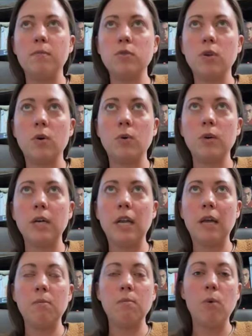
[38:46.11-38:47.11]
So
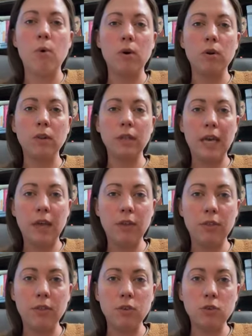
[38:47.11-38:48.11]
getting more
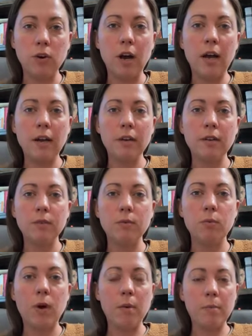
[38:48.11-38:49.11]
length in the trot
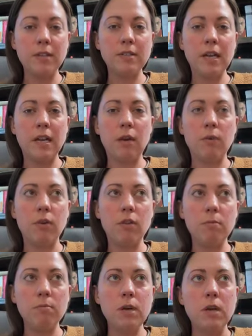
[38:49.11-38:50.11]
while maintaining
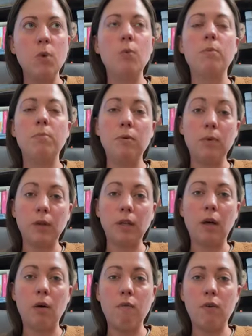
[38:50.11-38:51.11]
rhythm would be really
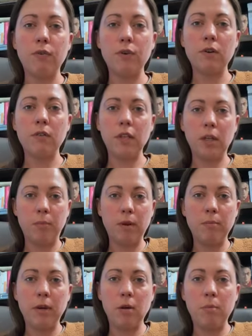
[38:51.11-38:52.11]
helpful for
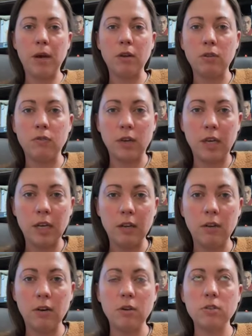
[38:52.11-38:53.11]
developing better balance for canter.